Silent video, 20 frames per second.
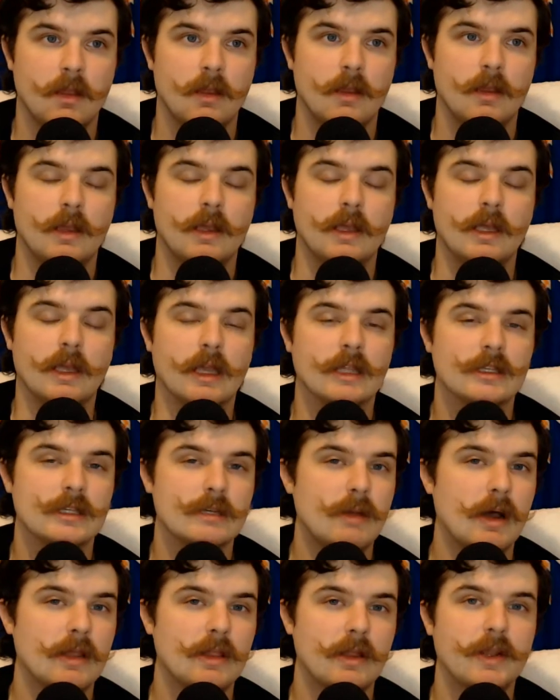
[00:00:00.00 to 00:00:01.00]
He gets
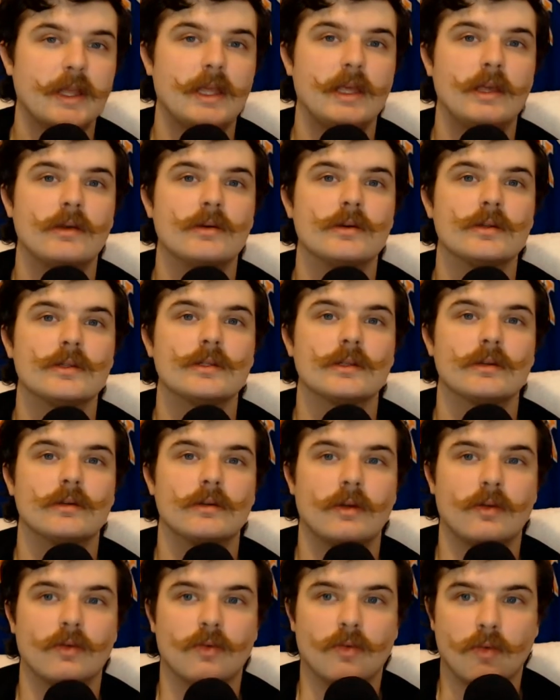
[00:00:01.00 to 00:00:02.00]
them on their heels,
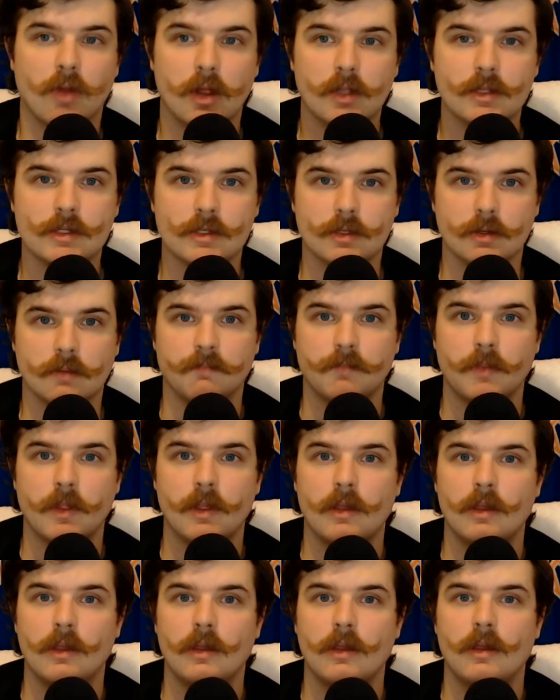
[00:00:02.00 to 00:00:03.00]
runs them.
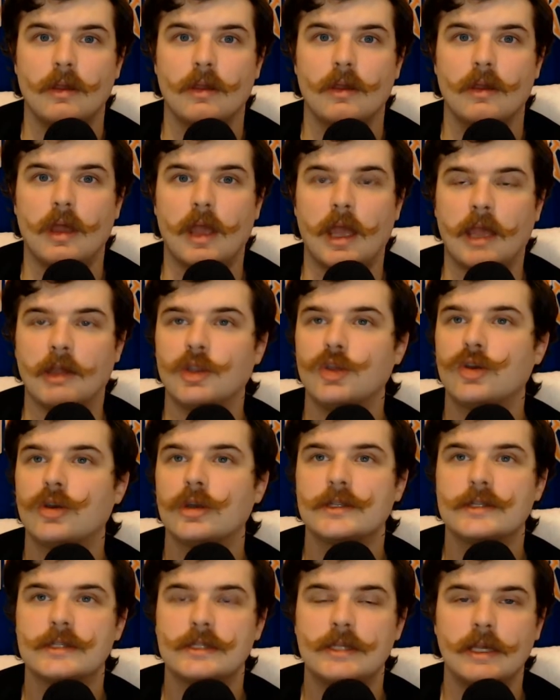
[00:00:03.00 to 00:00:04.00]
And you
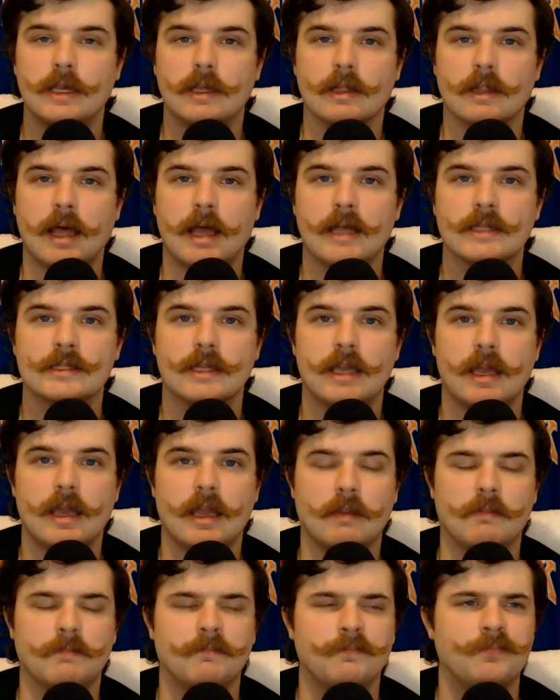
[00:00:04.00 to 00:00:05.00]
could see it last
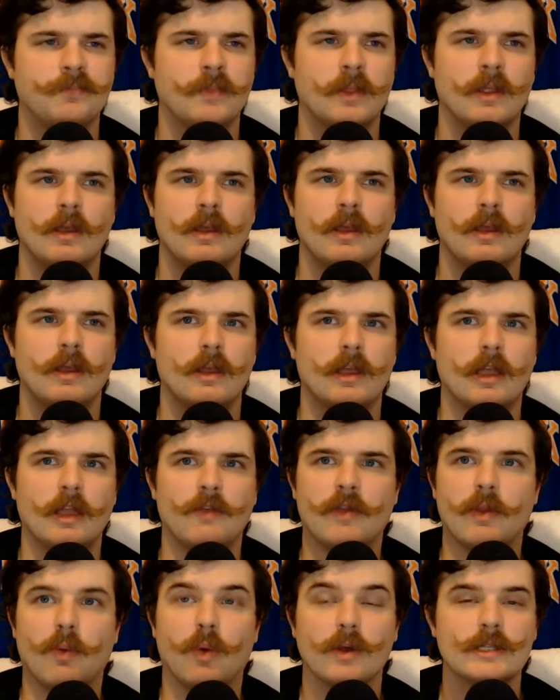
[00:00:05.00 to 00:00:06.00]
game.
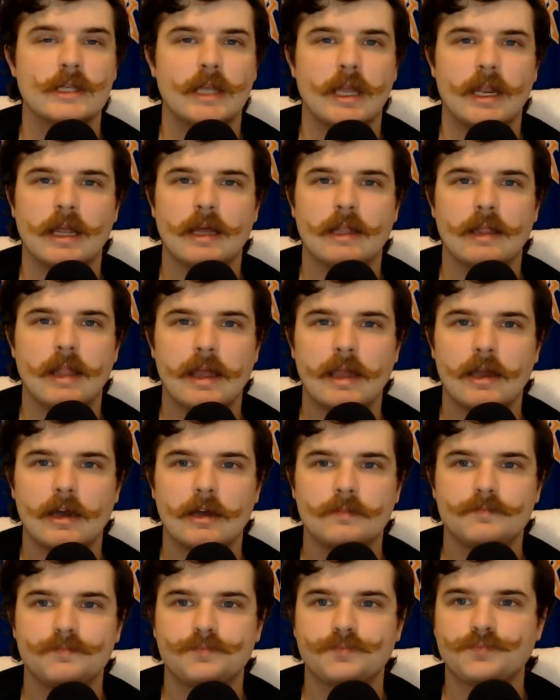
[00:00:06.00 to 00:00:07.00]
If he wasn't getting a
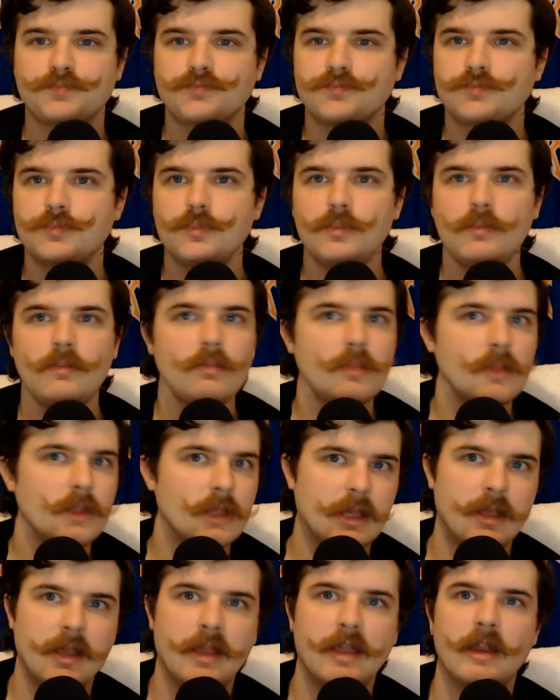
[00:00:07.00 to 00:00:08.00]
layup,
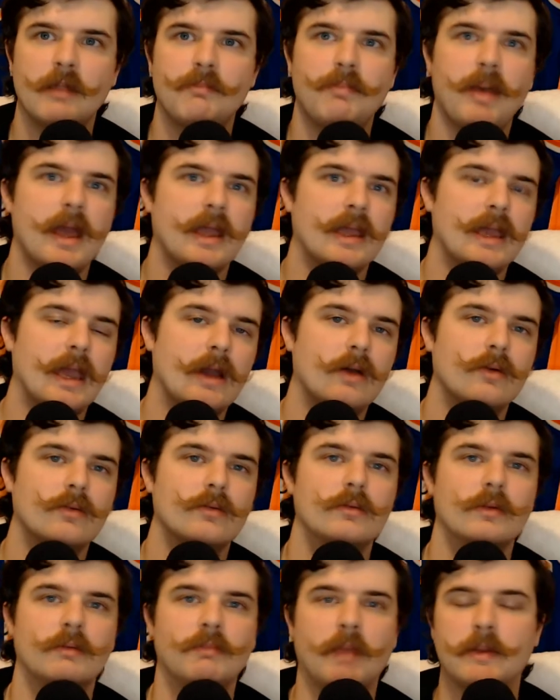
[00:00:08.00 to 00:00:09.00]
kicking it back out,
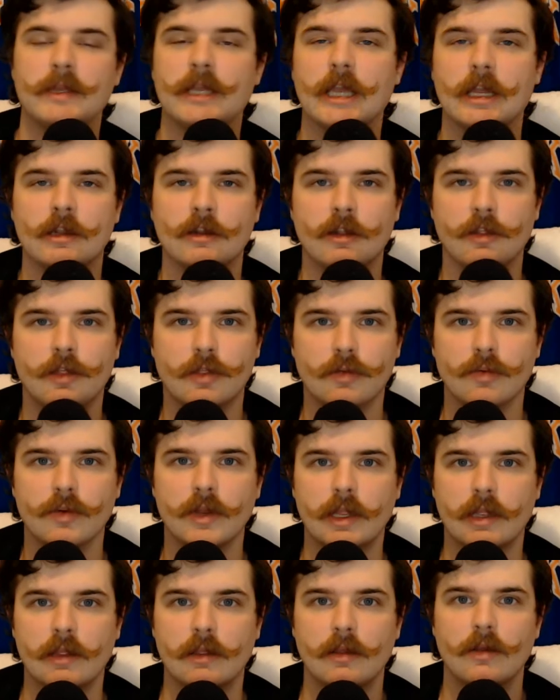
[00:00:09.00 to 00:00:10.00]
maybe getting a
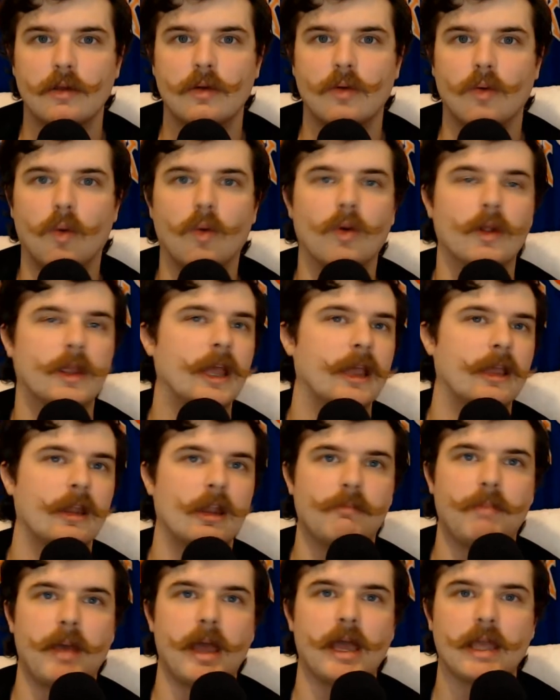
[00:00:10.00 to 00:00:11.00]
3. Or kicking
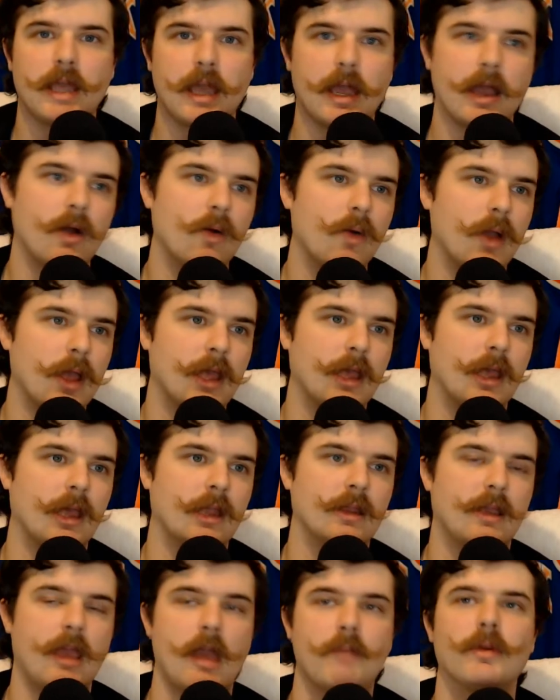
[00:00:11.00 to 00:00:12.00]
it back out
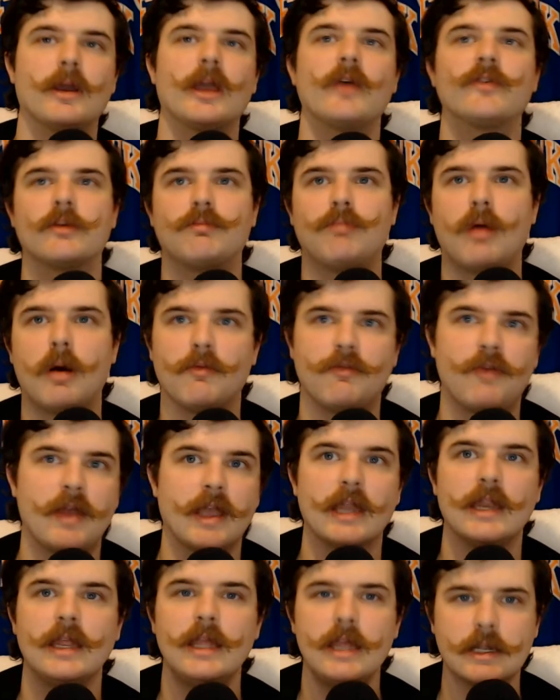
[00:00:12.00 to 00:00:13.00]
and Kemba gives a pump
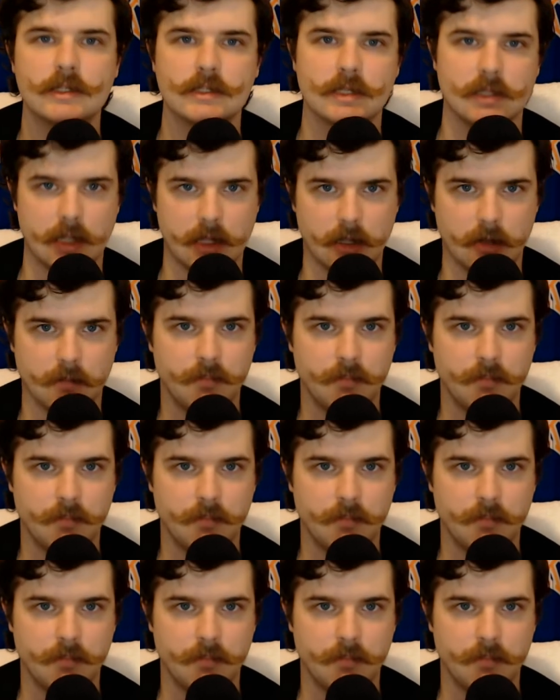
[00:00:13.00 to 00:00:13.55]
fake and he gets a layup.